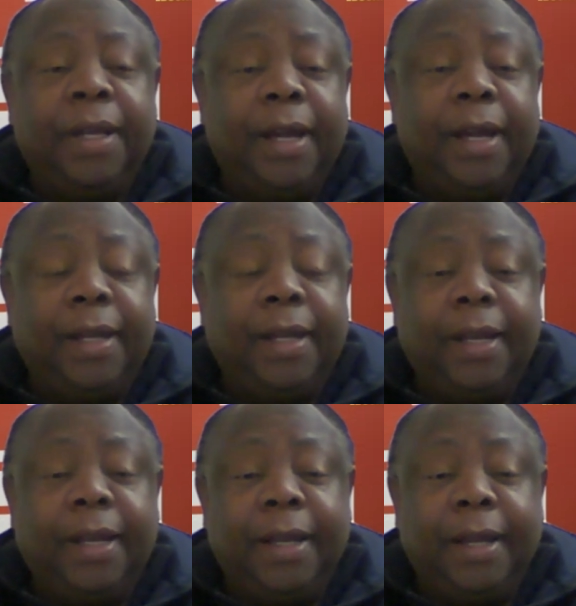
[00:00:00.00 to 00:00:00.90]
and
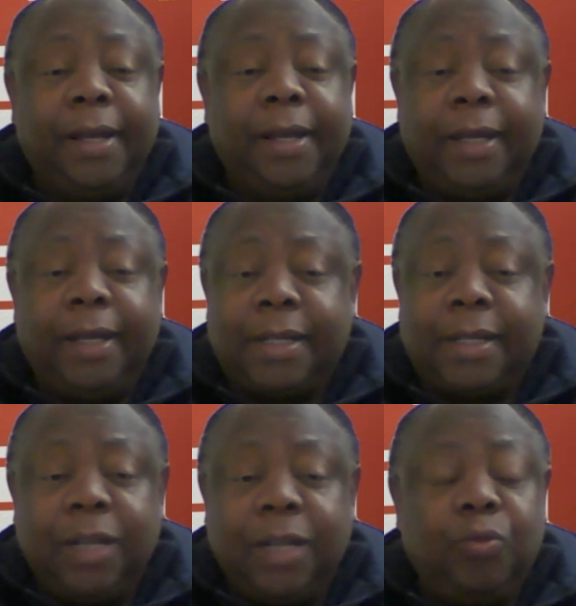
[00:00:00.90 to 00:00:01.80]
then they are
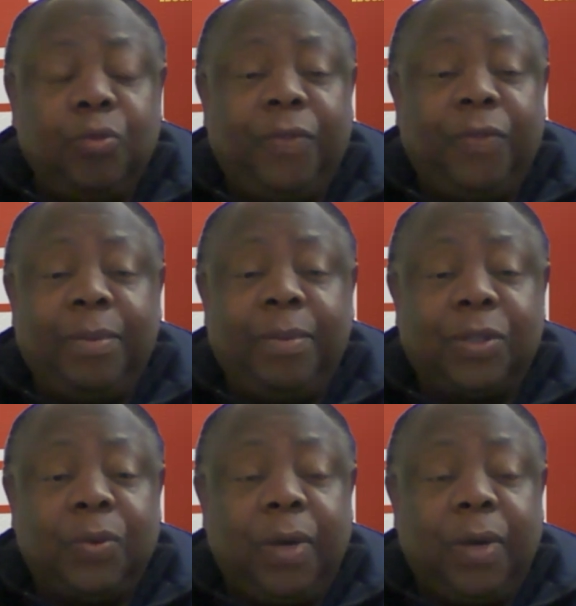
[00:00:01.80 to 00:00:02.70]
trying to beef up the
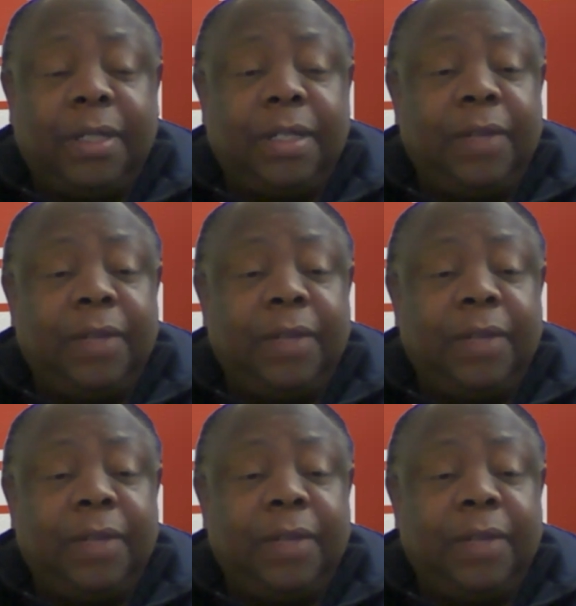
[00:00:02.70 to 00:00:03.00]
squad.